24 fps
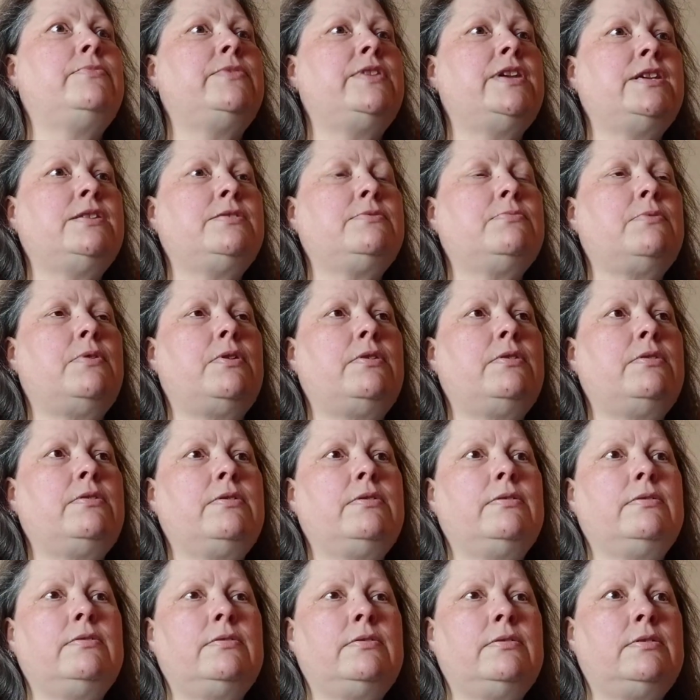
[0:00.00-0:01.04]
This one,
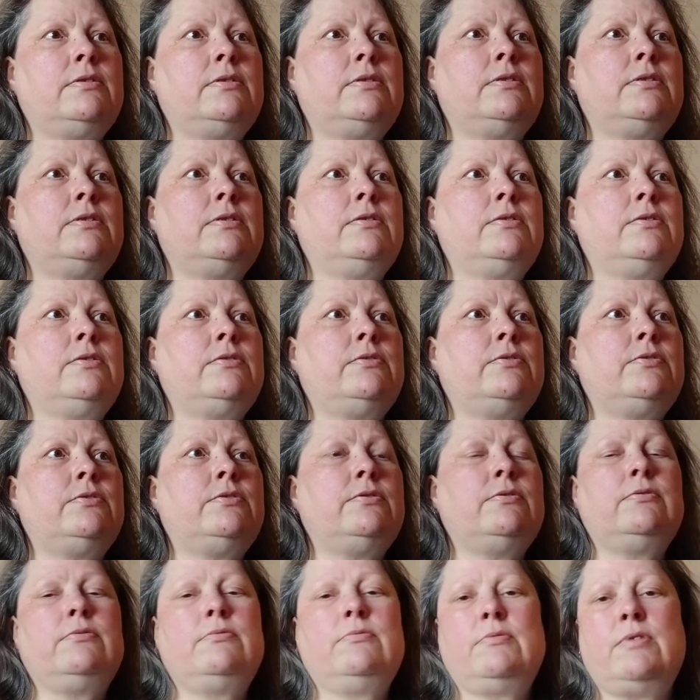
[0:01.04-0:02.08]

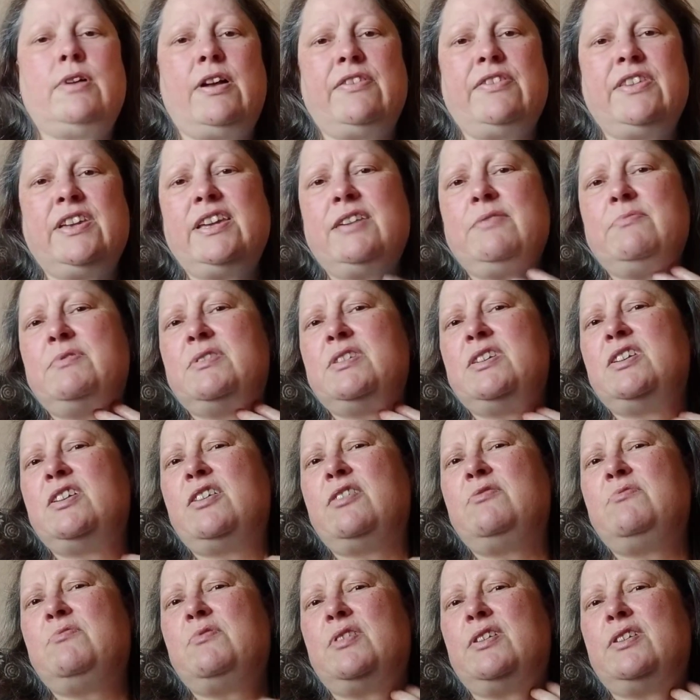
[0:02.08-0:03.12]
I think it was a
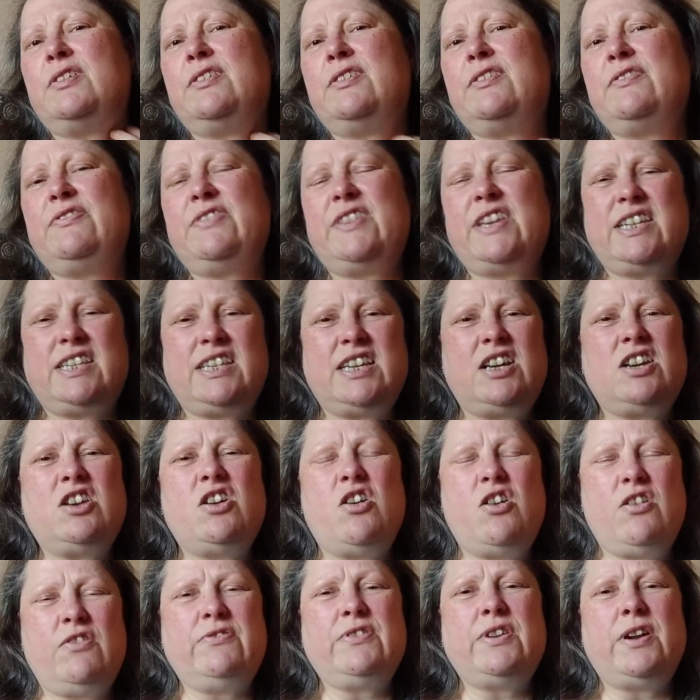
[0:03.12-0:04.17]
young one. There's a
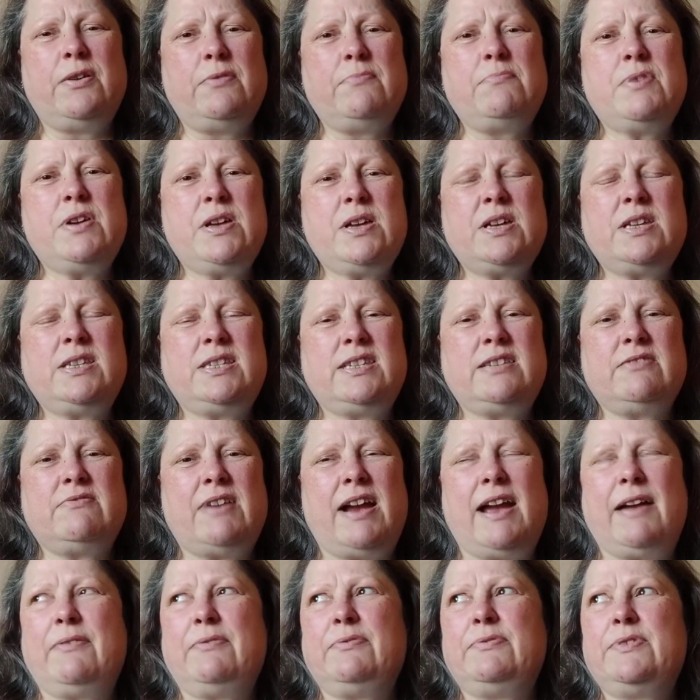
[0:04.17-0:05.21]
lot of young birds
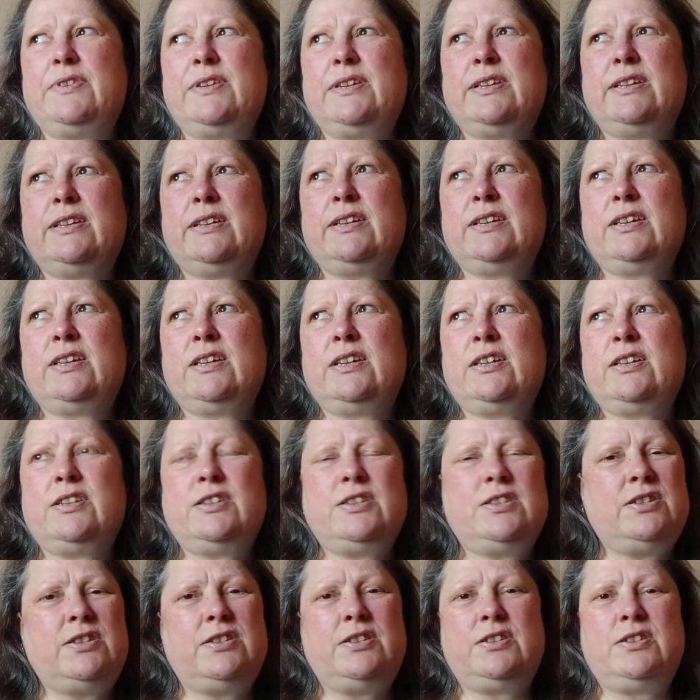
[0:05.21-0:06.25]
around
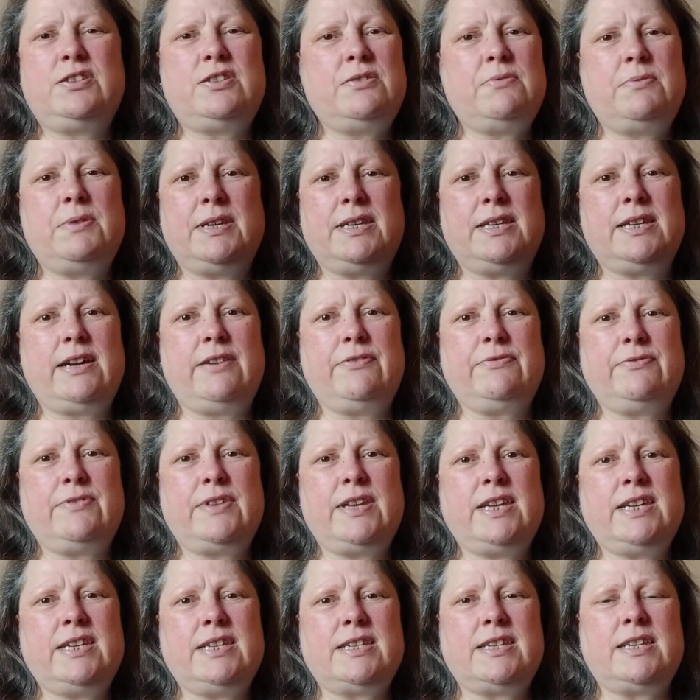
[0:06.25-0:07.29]
doing daft
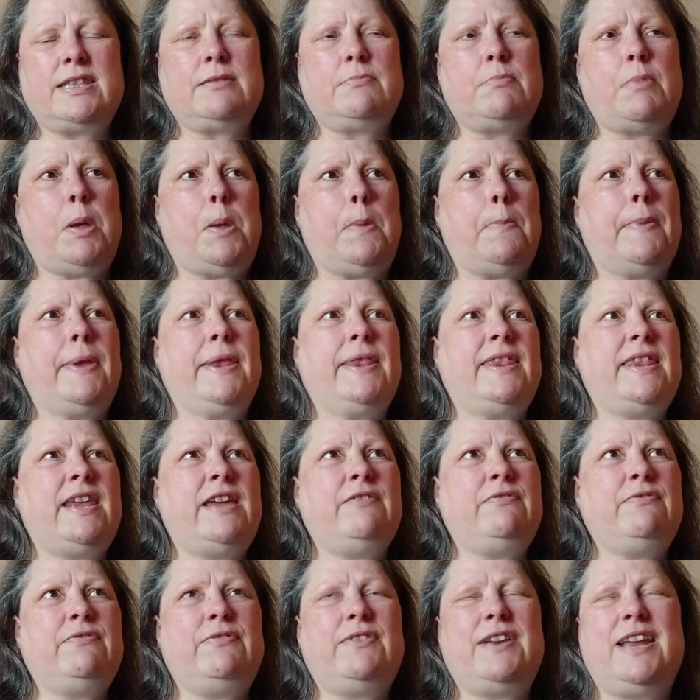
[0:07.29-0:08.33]
things at the moment.
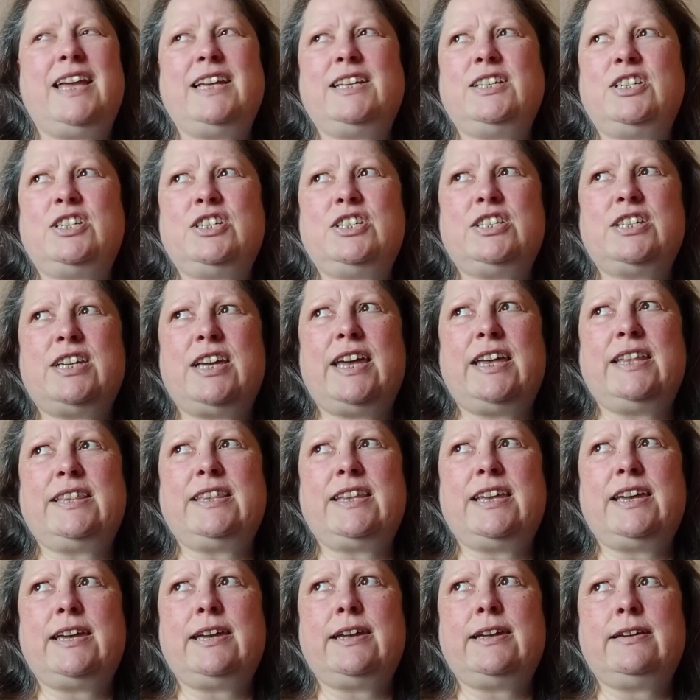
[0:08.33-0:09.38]
They fledged
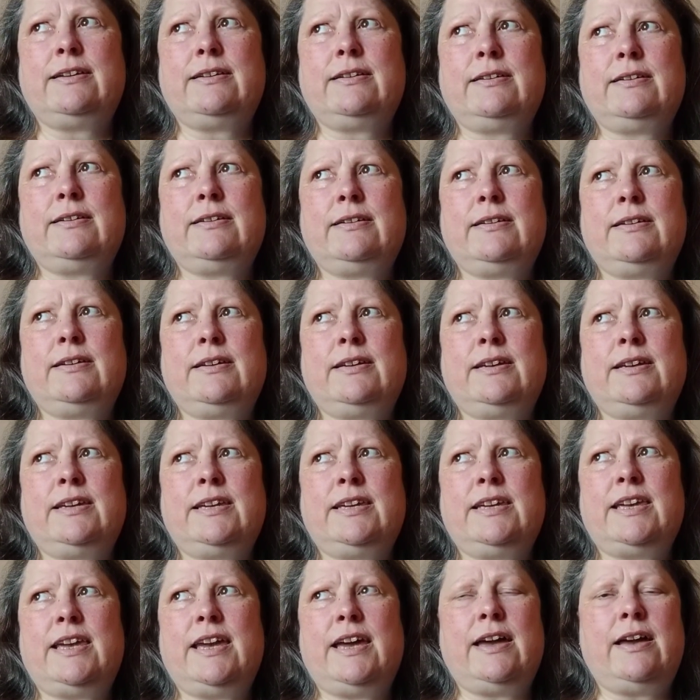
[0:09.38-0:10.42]
and
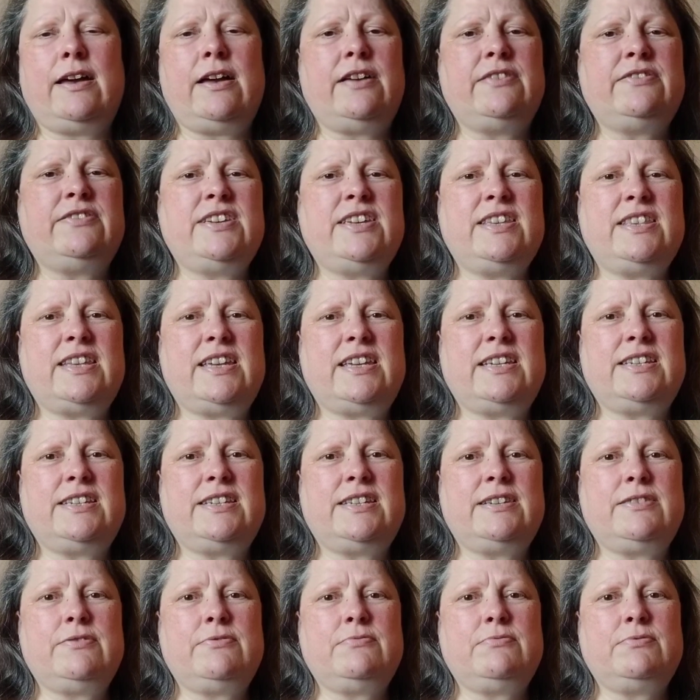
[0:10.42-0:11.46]
I think they're
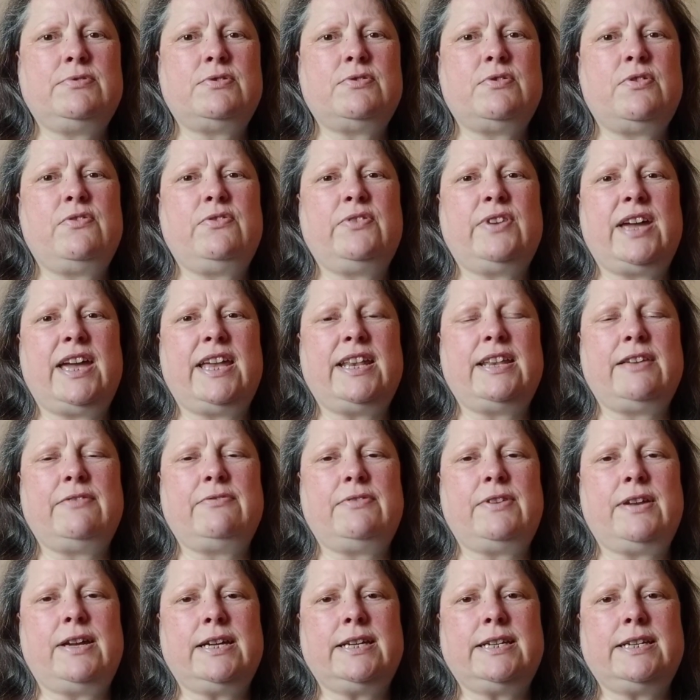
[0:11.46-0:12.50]
still sort of getting their
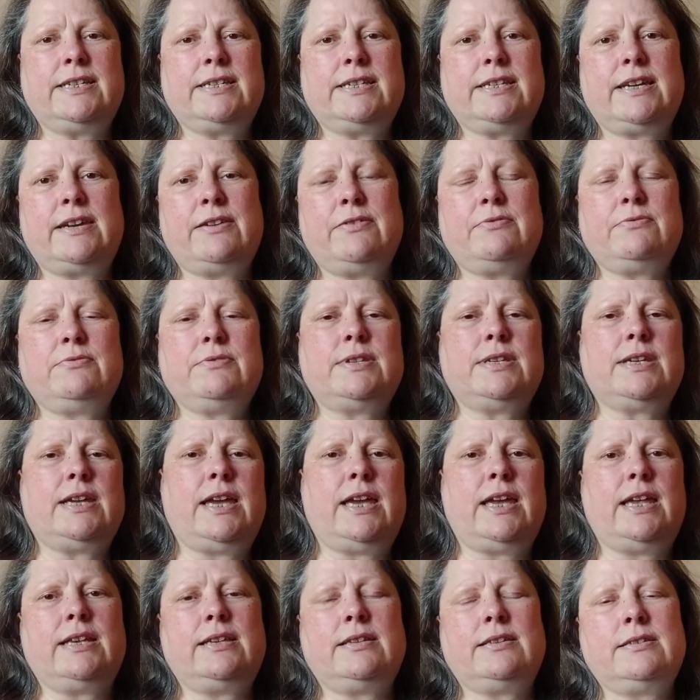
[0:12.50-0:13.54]
flying skills
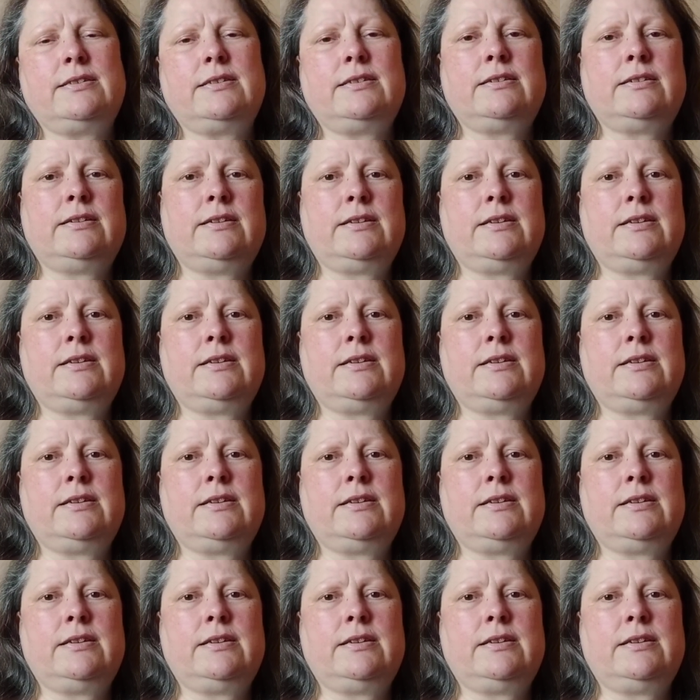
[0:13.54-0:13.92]
and